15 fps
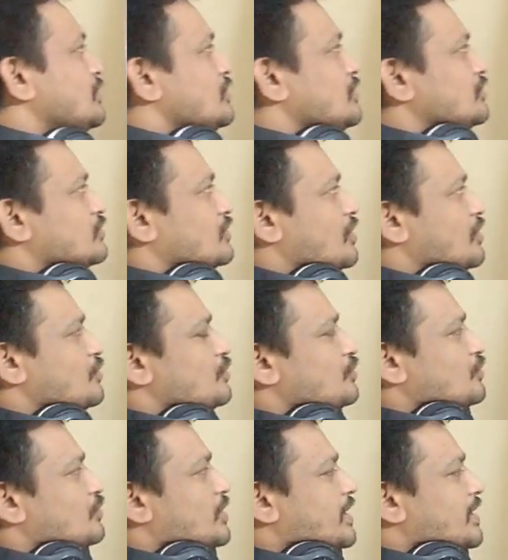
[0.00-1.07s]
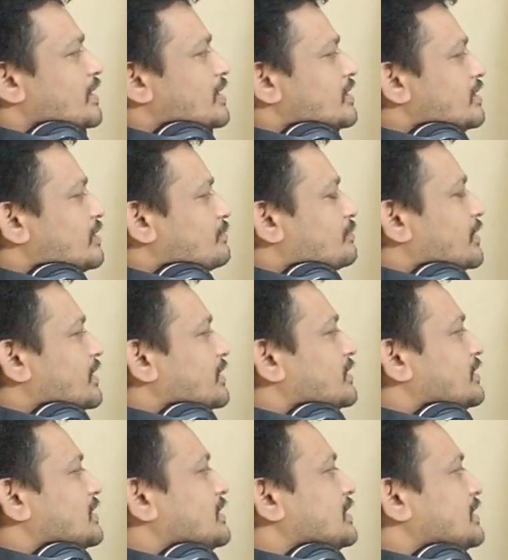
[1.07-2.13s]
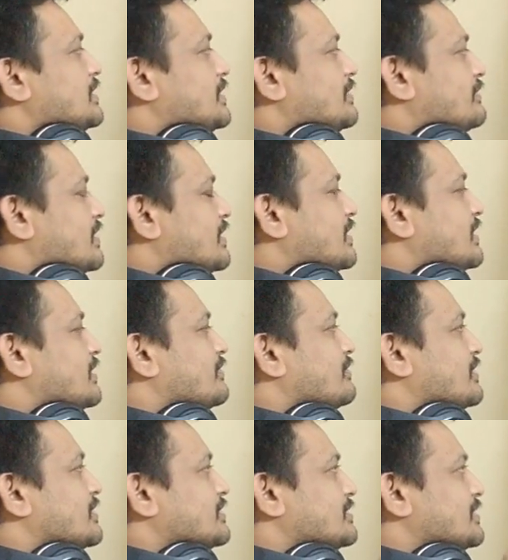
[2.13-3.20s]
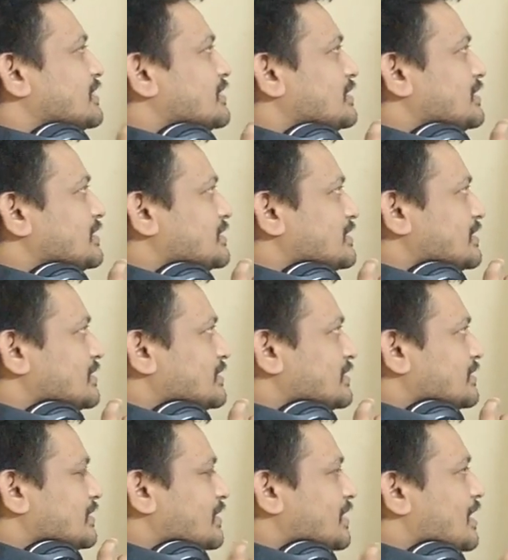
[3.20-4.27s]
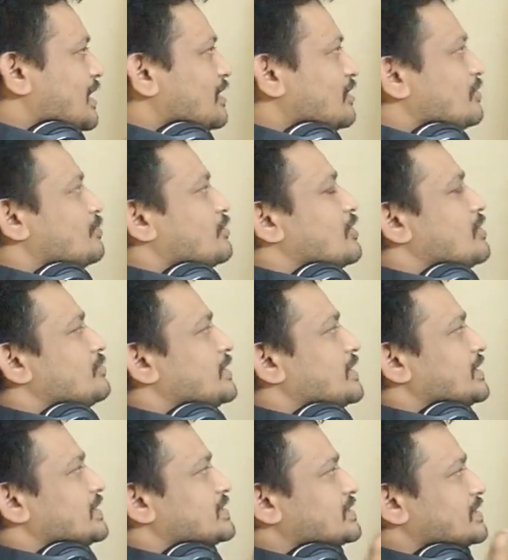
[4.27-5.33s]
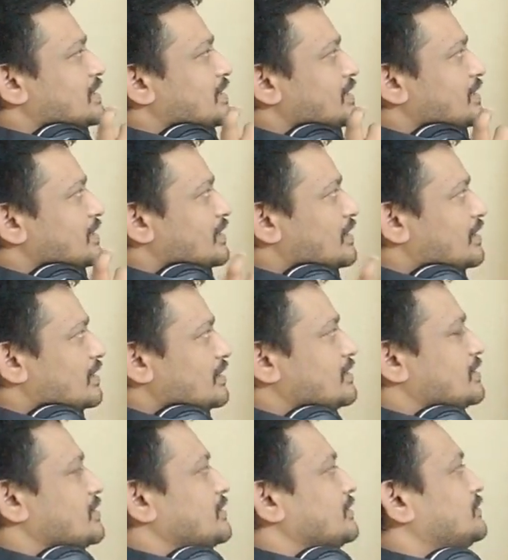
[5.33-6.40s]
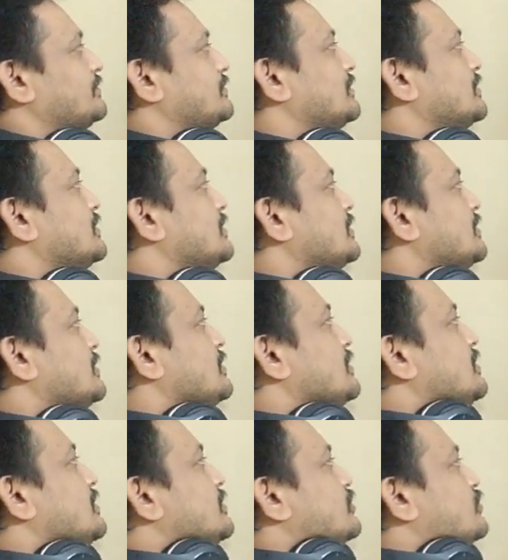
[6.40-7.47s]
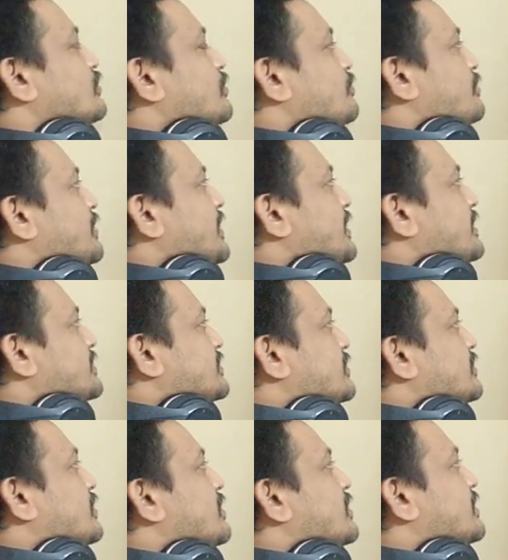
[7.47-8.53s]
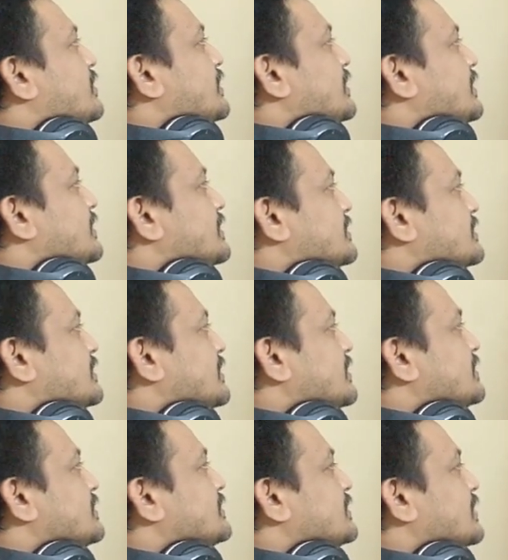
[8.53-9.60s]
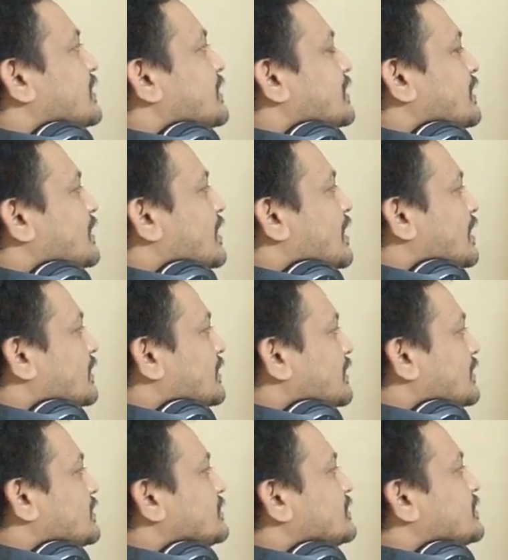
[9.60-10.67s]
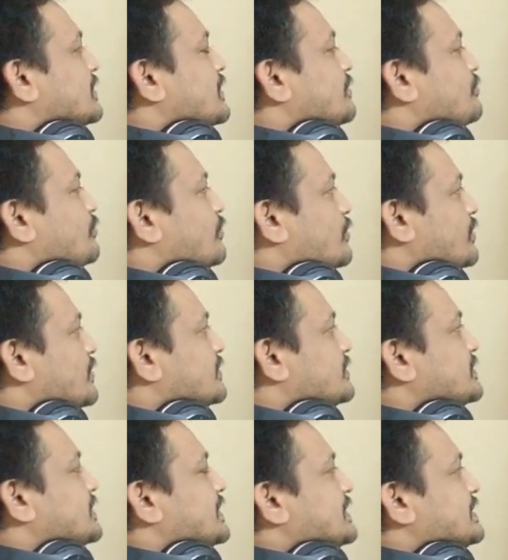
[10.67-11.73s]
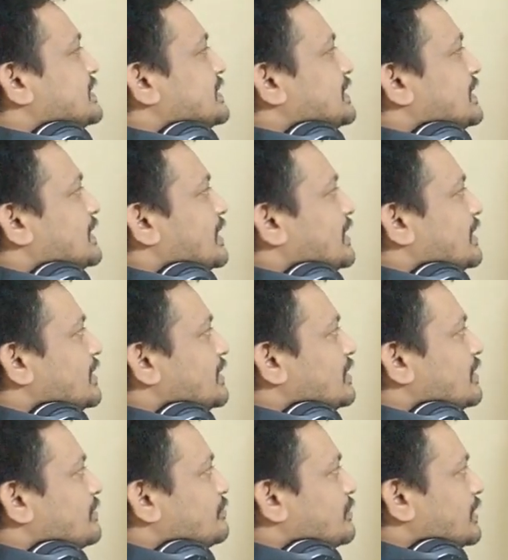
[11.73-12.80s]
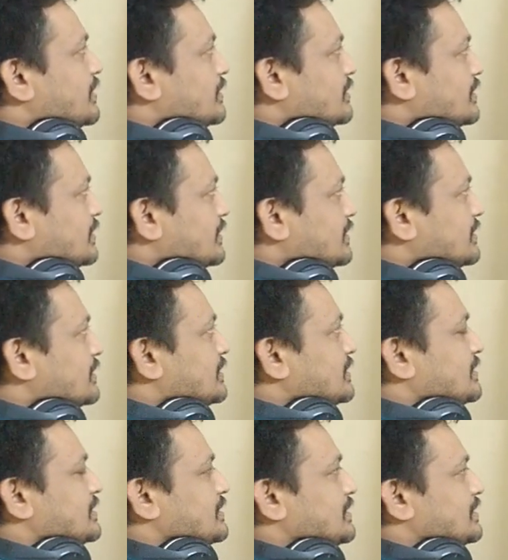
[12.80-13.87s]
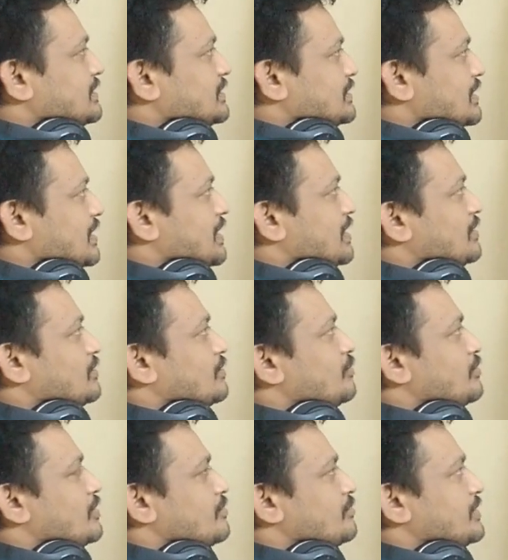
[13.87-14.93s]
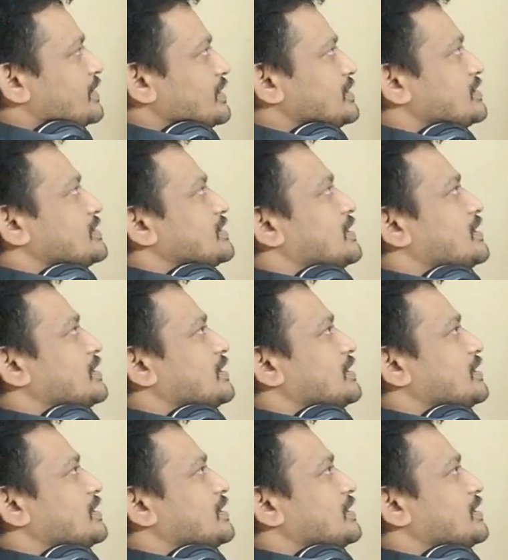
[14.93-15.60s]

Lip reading: So how to identify the given equation, this is the haloform test or not. So based on reagents and reactants and products, easily identify this is a haloform test or